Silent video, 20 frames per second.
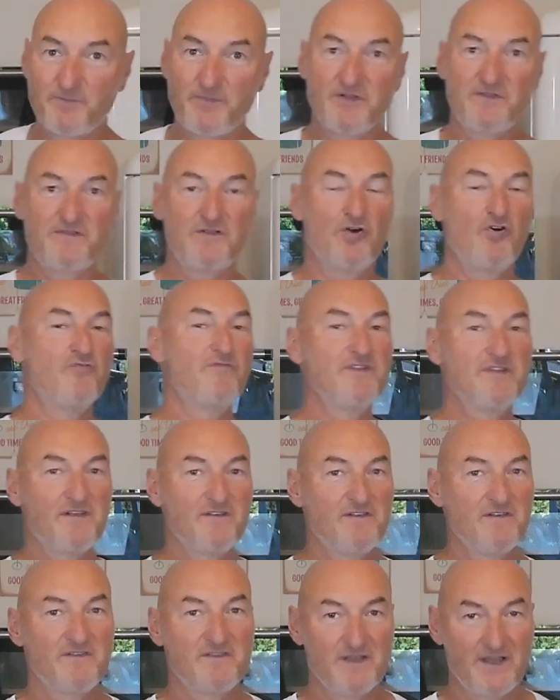pizza oven.
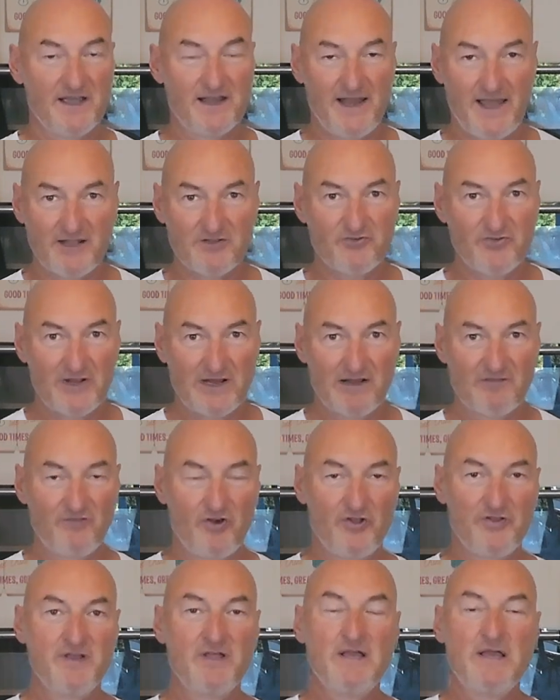This is an electrical
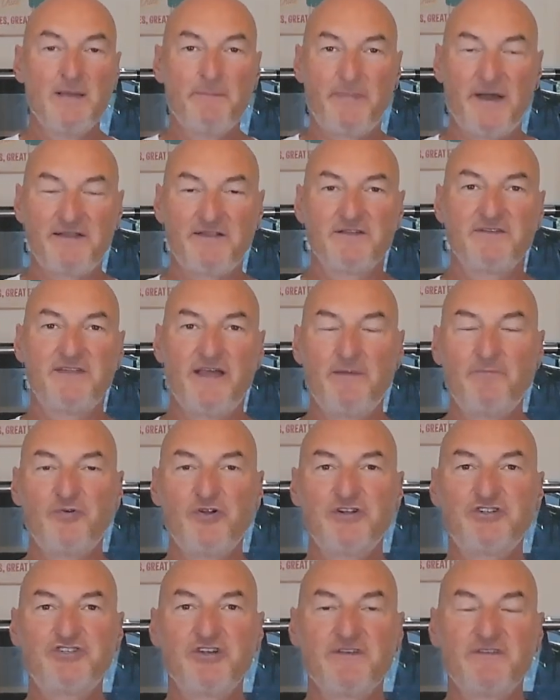one, but the
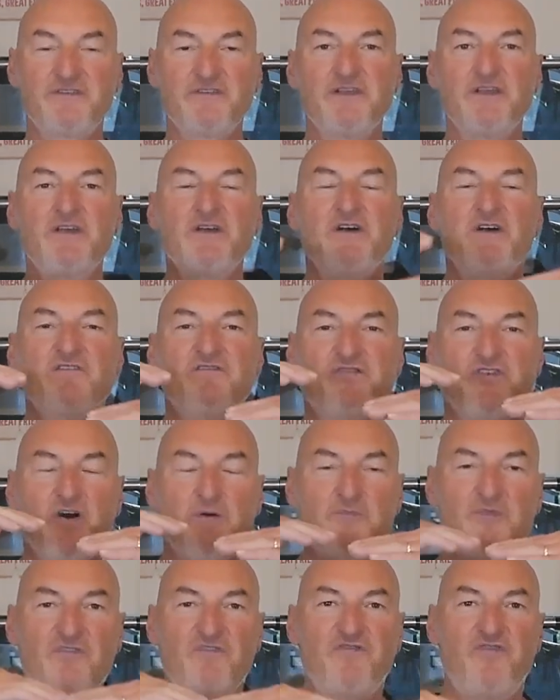temperatures
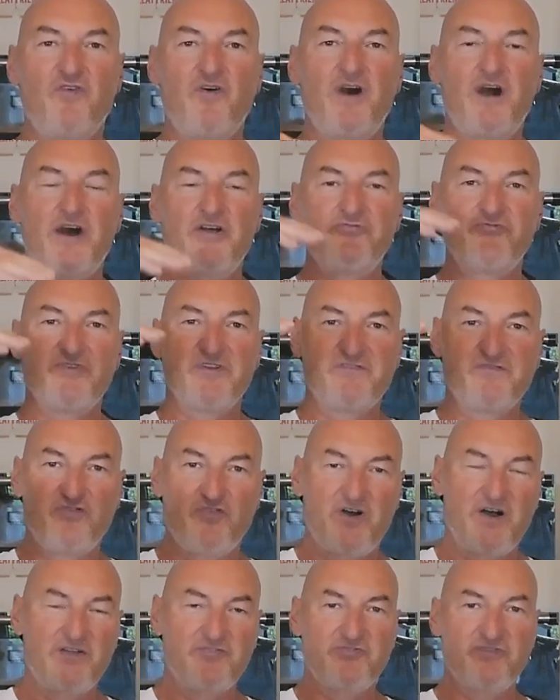from 400,
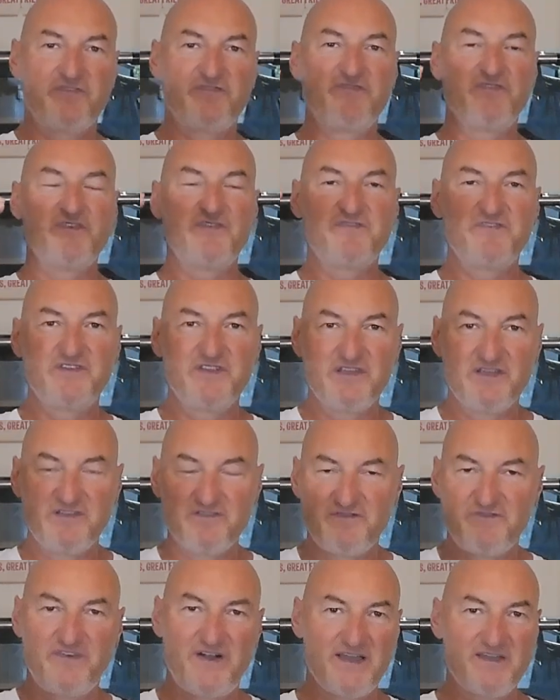450,
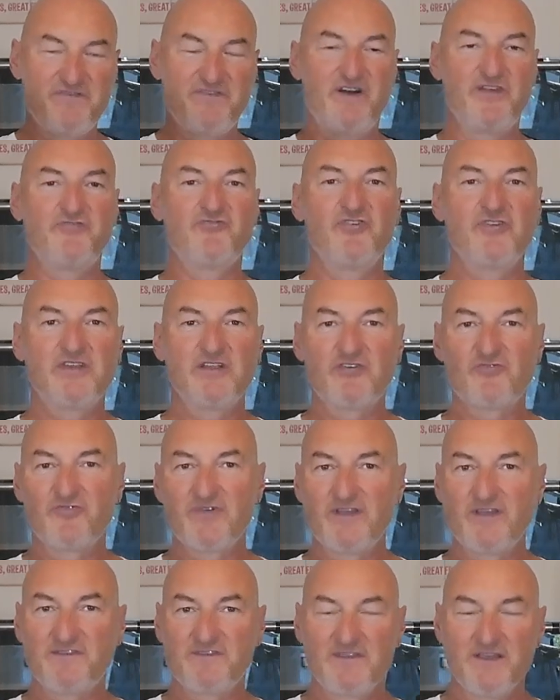500
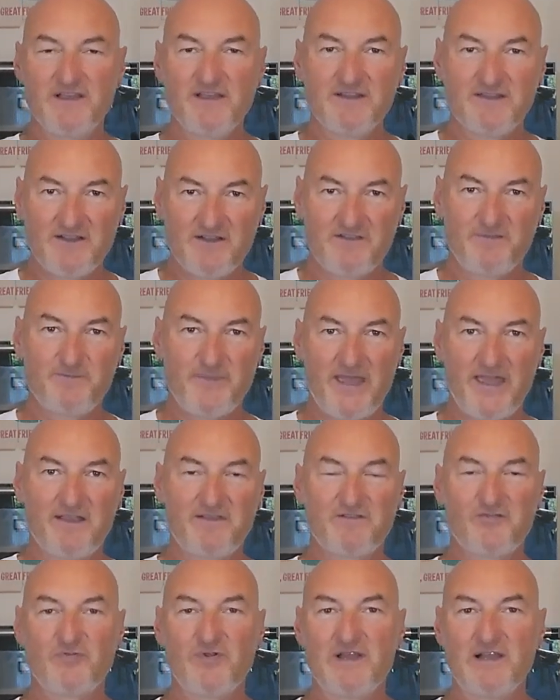degrees, this
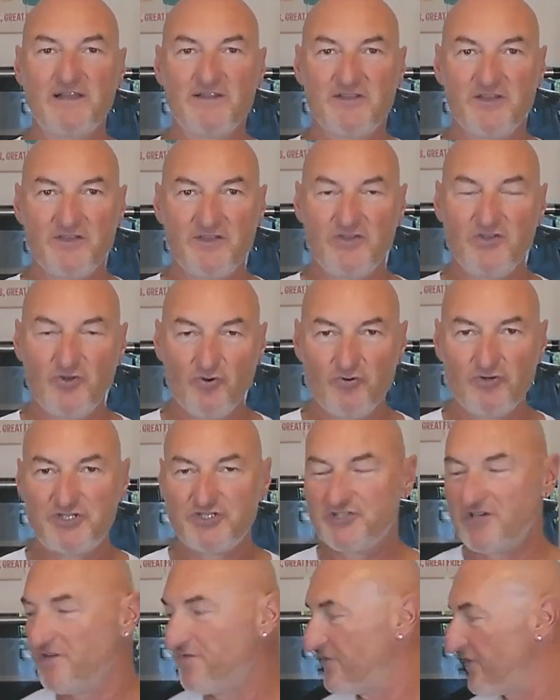makes really the
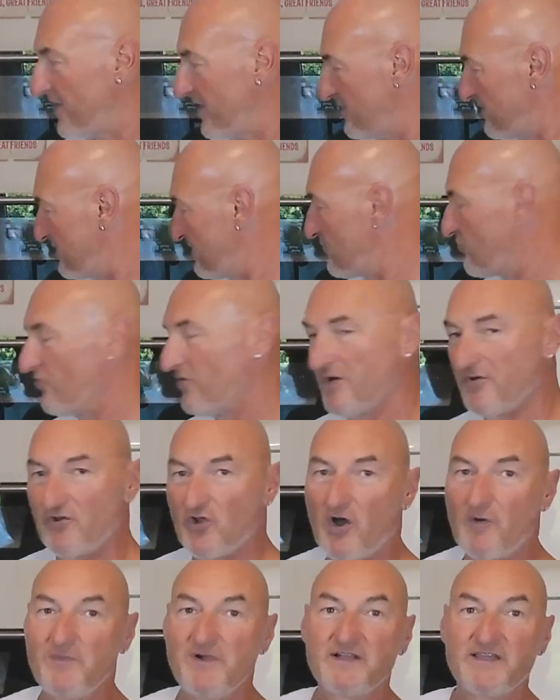huge difference to a
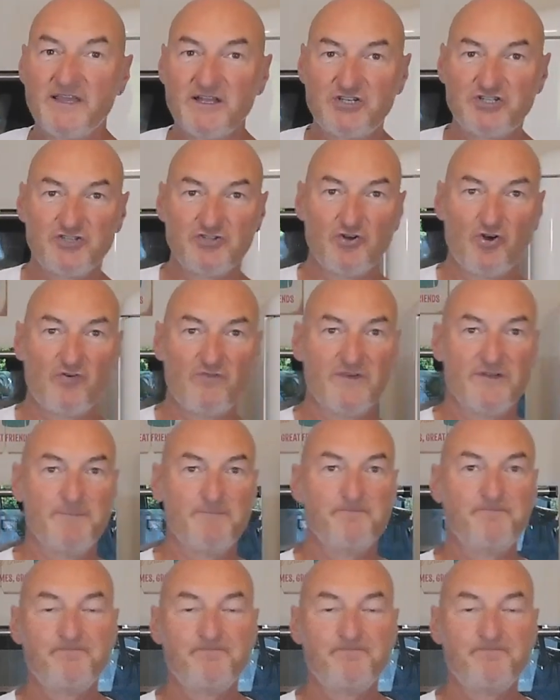normal kitchen oven.